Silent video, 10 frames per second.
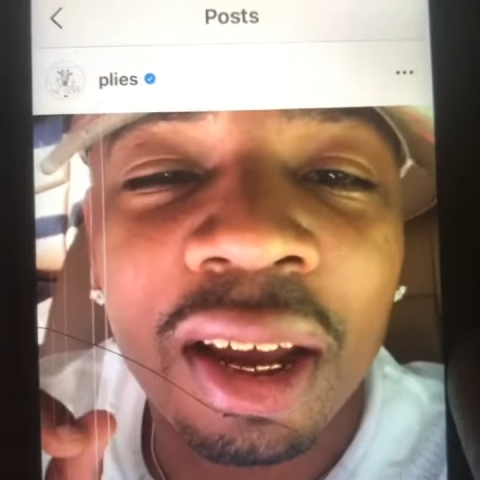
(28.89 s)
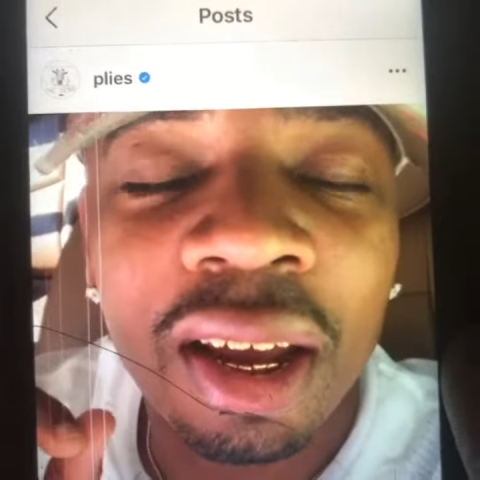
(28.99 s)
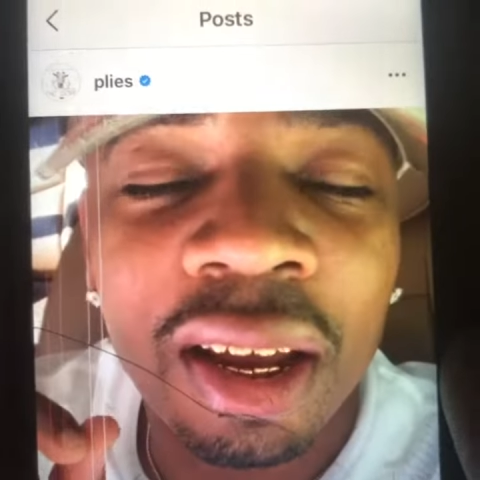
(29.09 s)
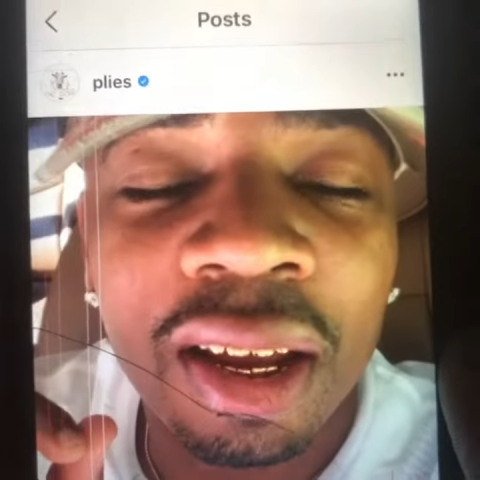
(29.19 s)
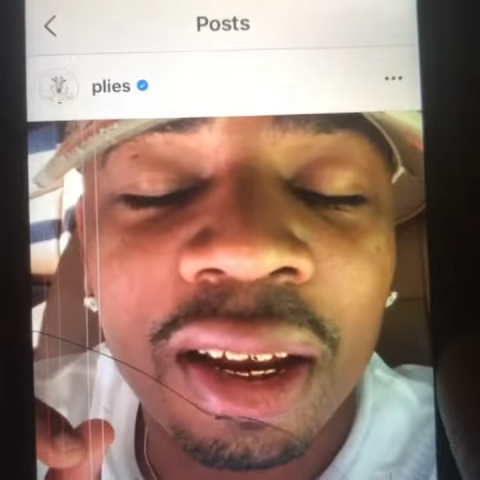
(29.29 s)
I
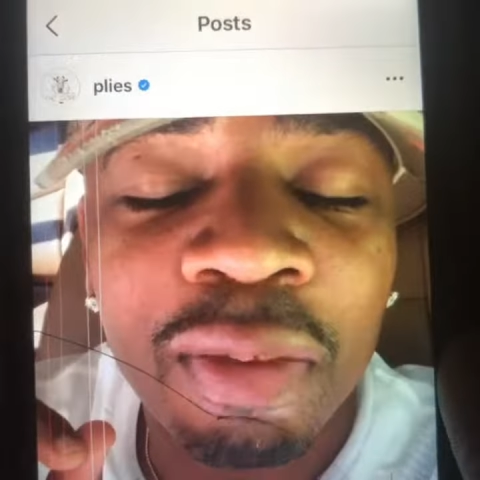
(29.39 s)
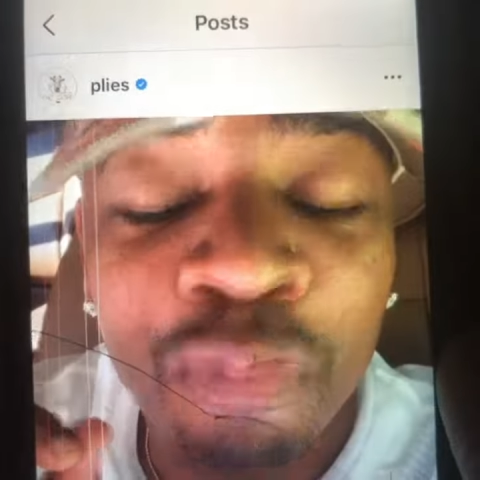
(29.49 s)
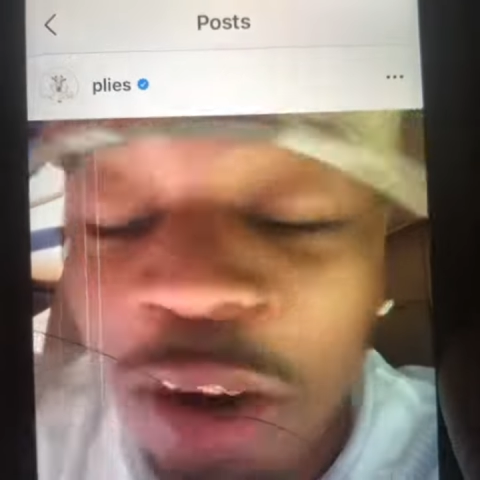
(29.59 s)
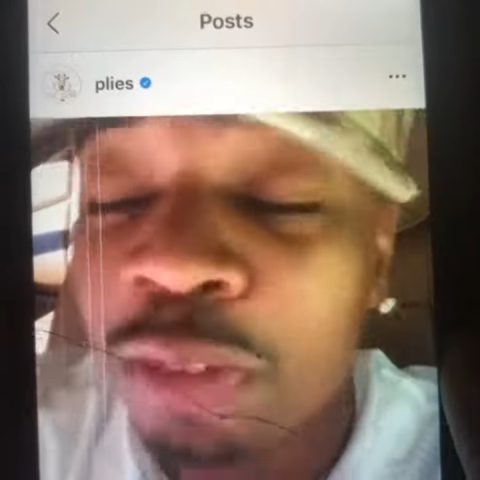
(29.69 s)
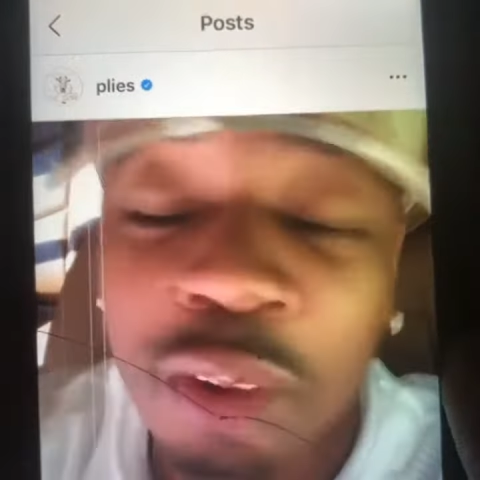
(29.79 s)
tell you
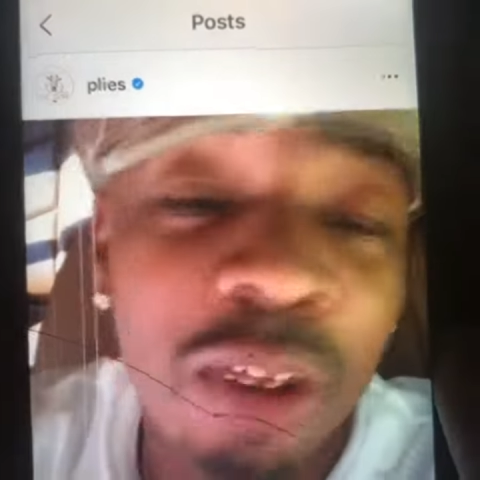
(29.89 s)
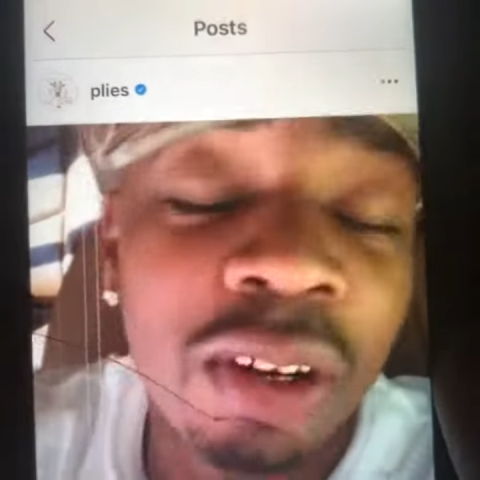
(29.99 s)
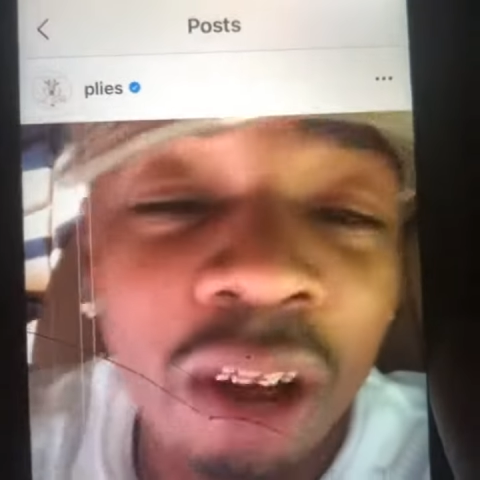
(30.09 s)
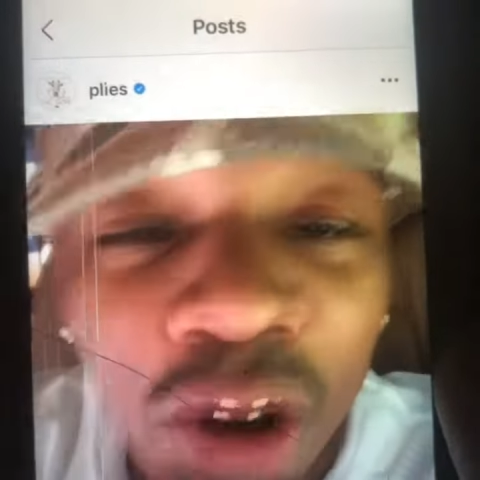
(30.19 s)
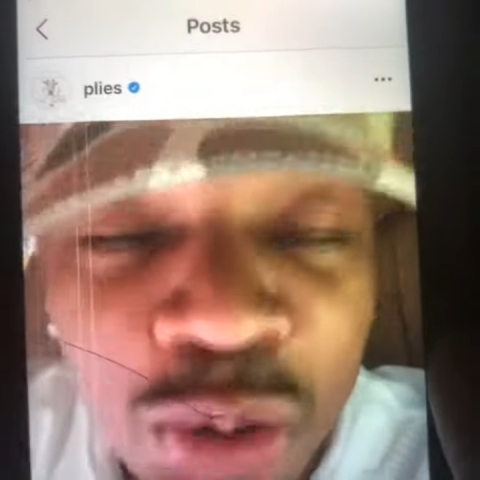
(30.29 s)
to pay me
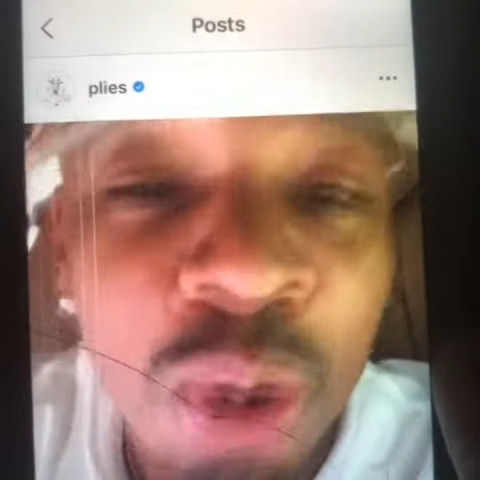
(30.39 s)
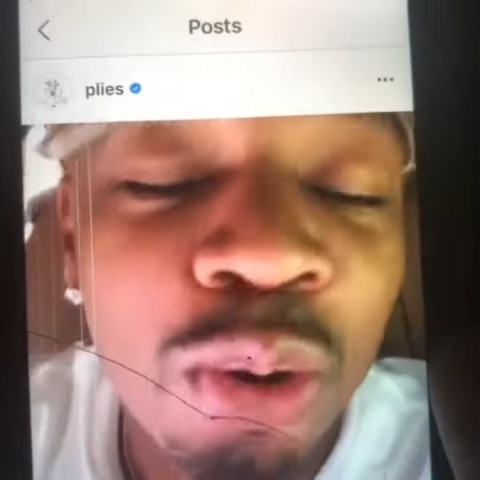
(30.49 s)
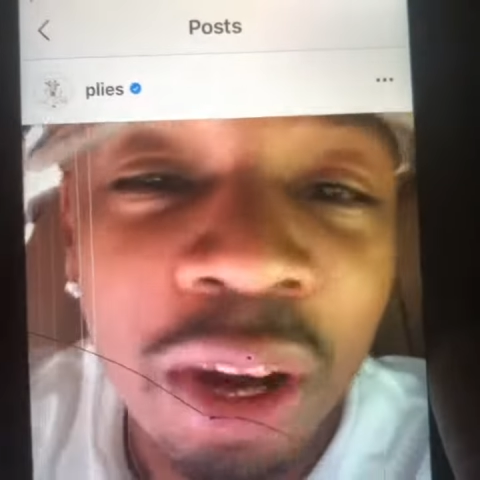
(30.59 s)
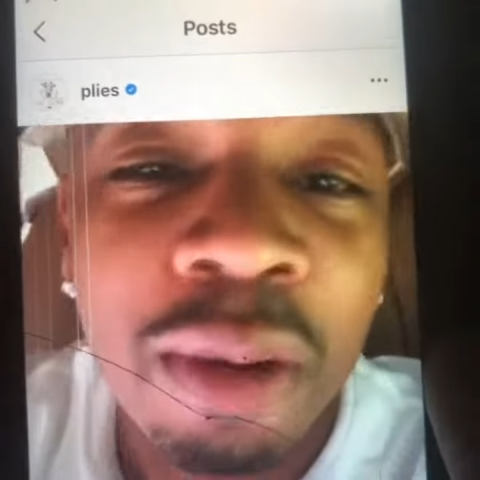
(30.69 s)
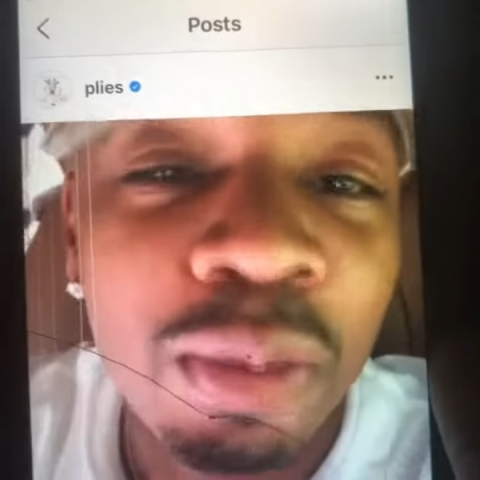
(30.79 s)
my
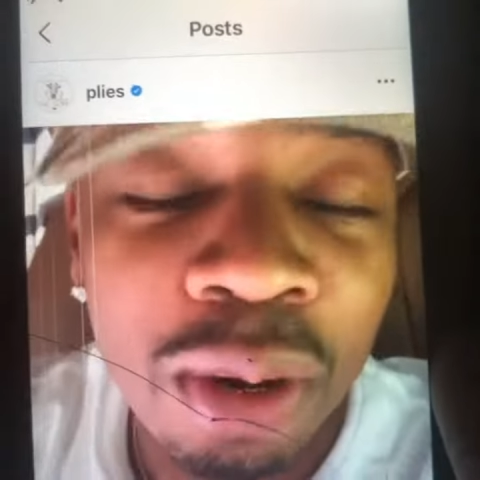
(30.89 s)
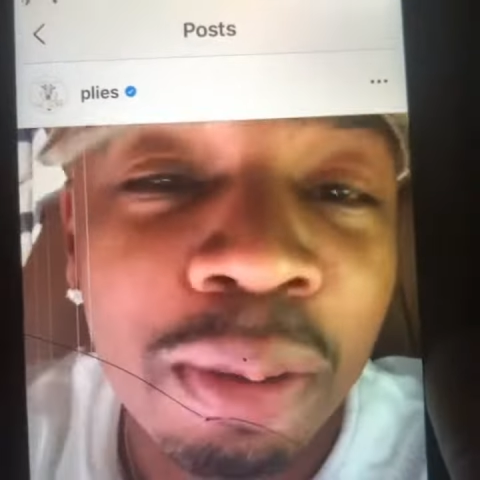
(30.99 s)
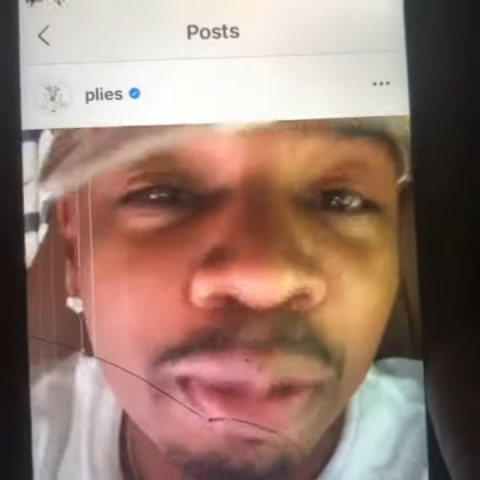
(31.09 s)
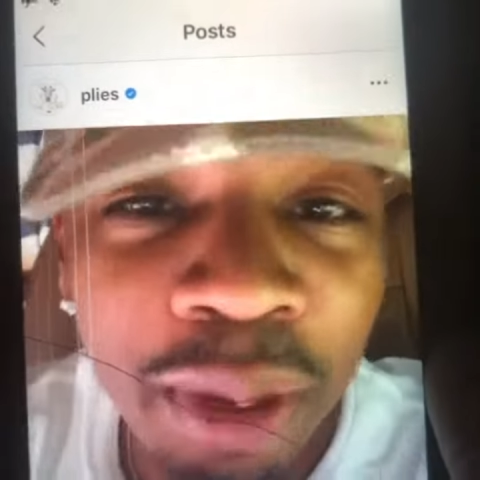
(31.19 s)
money, bro,